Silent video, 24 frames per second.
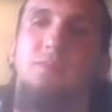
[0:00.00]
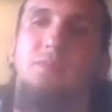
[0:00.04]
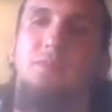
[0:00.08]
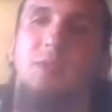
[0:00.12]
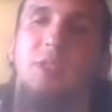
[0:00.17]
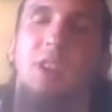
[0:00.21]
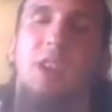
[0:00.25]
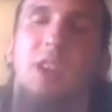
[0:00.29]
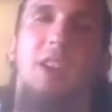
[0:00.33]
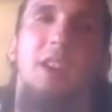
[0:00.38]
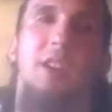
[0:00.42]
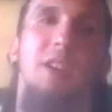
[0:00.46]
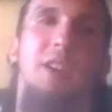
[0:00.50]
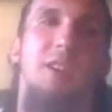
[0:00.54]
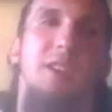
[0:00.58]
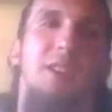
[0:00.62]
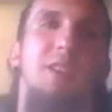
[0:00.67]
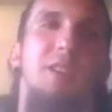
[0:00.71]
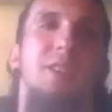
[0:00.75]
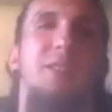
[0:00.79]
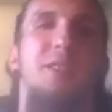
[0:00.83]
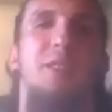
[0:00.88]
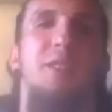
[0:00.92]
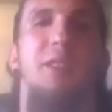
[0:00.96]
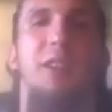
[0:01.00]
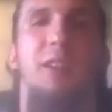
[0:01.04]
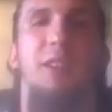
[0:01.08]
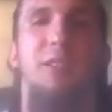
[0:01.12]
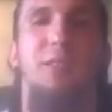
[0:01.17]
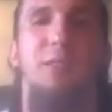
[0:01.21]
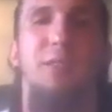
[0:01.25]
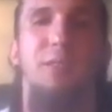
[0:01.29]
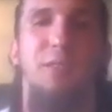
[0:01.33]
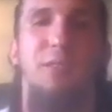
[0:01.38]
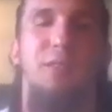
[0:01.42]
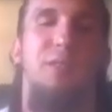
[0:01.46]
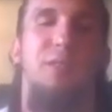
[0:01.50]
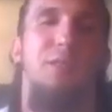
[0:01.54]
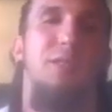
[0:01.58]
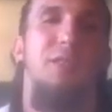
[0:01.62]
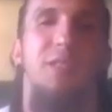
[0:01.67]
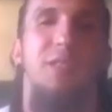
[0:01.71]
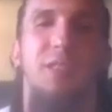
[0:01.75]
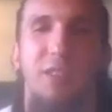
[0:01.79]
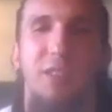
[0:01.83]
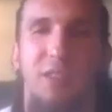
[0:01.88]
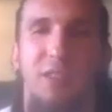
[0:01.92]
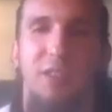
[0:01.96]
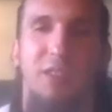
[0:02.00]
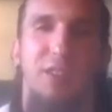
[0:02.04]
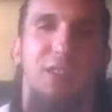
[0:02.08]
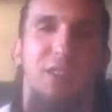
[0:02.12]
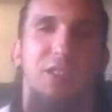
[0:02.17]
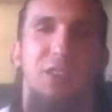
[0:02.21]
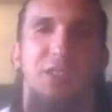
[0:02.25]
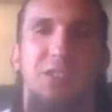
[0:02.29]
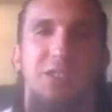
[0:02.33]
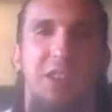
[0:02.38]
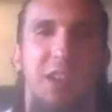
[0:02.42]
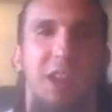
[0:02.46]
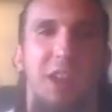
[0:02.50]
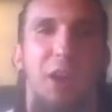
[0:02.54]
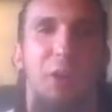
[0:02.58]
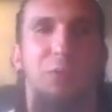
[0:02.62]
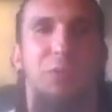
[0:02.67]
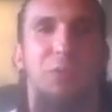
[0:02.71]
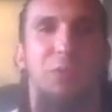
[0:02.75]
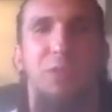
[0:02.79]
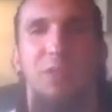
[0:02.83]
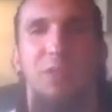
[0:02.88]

Yeah, that I can. Perfect.